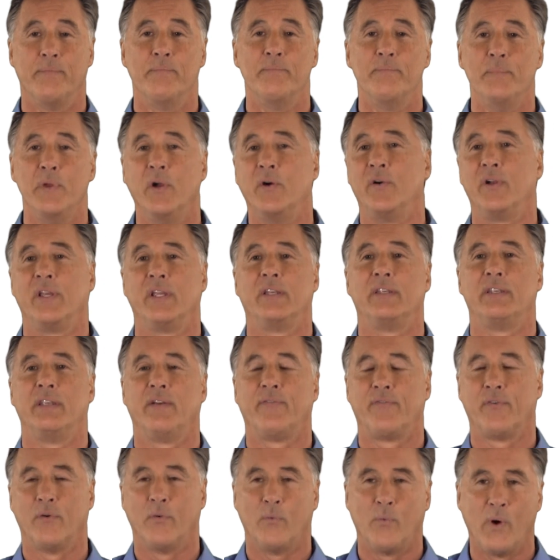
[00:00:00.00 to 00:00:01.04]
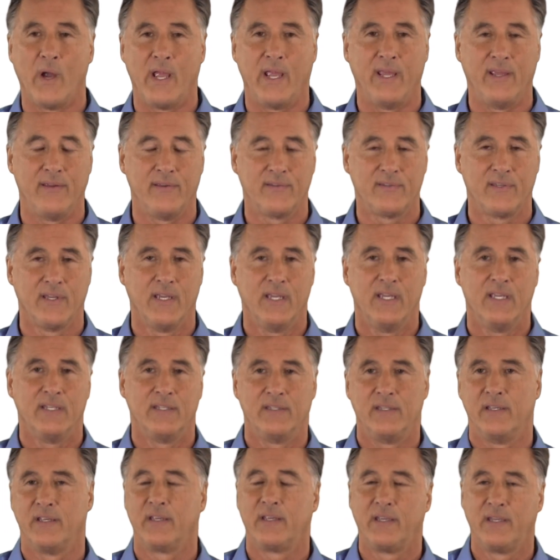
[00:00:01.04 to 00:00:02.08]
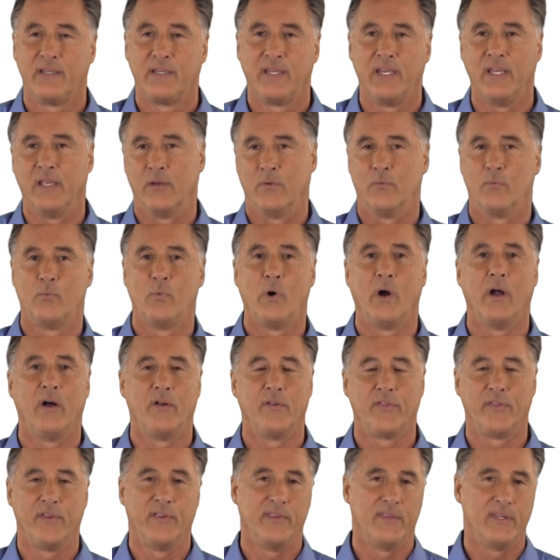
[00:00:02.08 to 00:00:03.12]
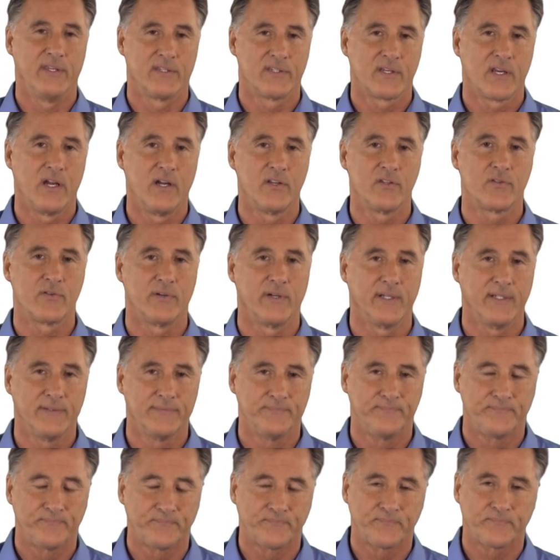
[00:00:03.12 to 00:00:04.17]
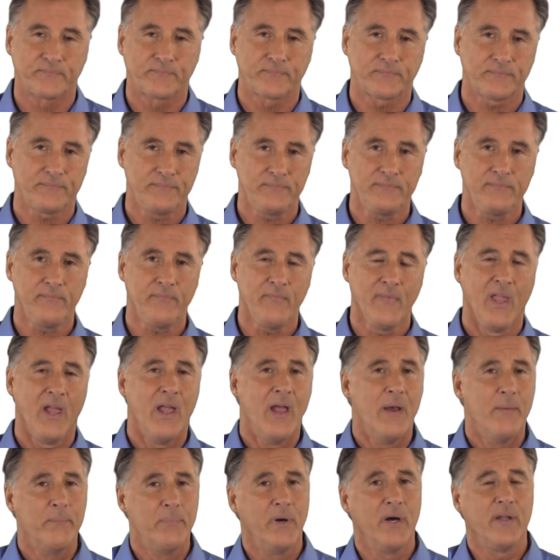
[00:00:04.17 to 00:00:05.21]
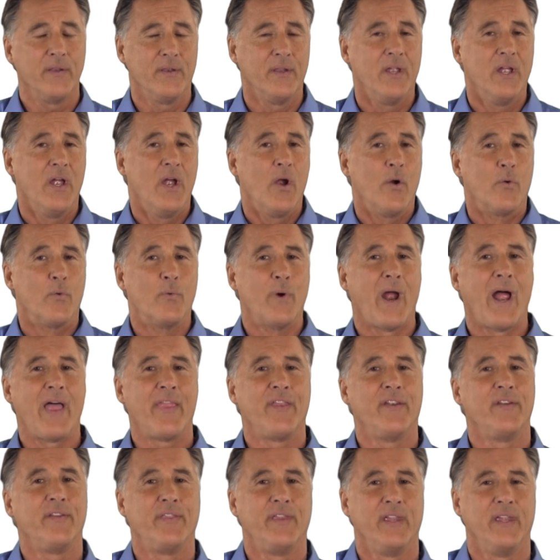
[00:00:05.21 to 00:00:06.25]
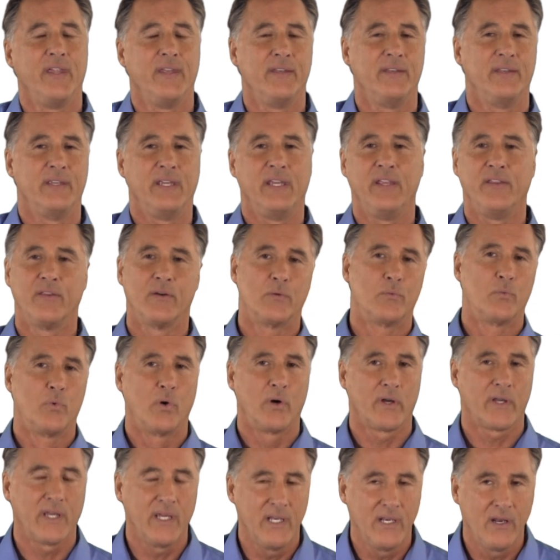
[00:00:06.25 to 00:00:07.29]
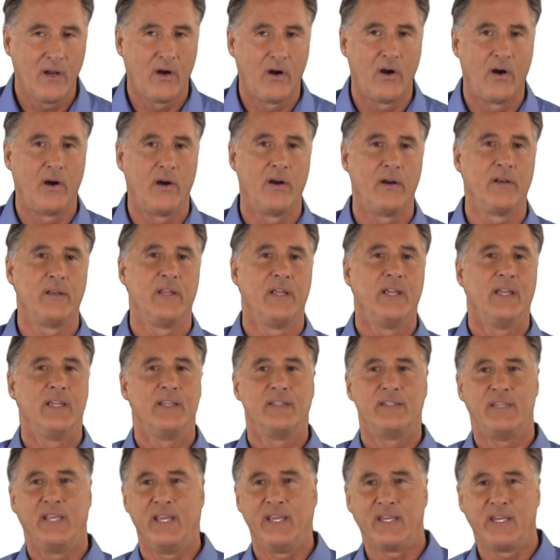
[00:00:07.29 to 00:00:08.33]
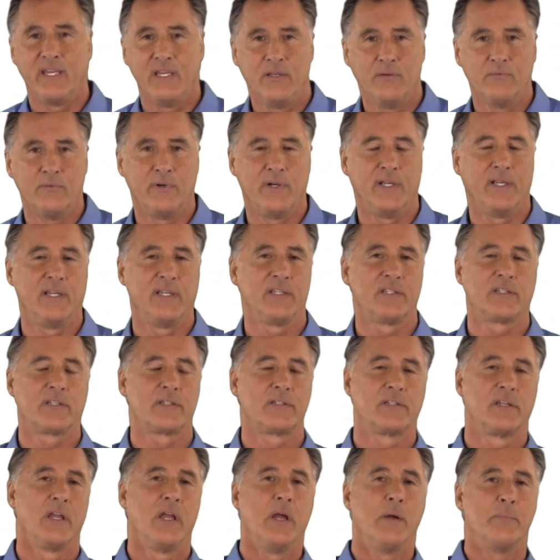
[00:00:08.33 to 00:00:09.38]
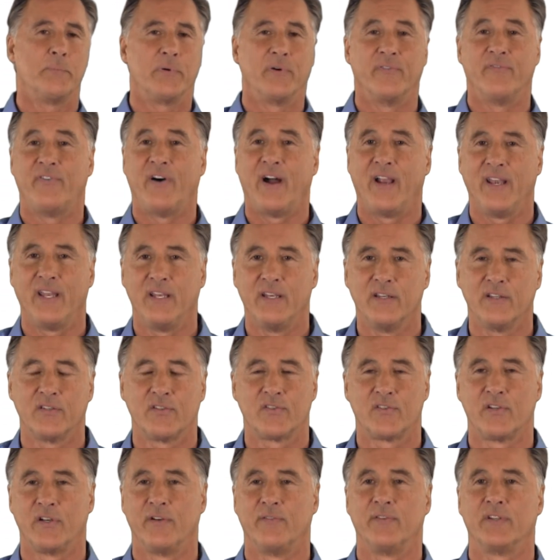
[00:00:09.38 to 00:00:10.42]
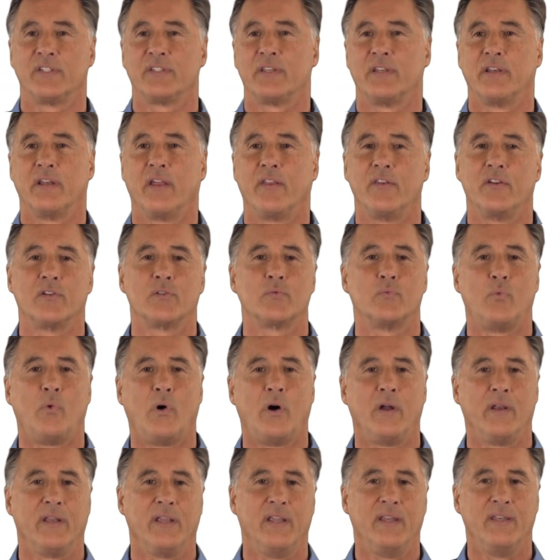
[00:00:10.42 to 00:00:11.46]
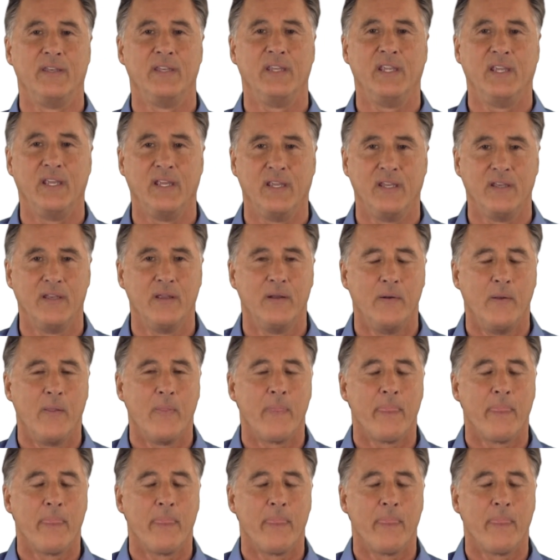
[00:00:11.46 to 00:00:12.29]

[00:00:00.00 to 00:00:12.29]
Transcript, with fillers: 1,000,000 different ways to get wealth in this country. But rather than either working hard, taking risks, providing a service that others want and need,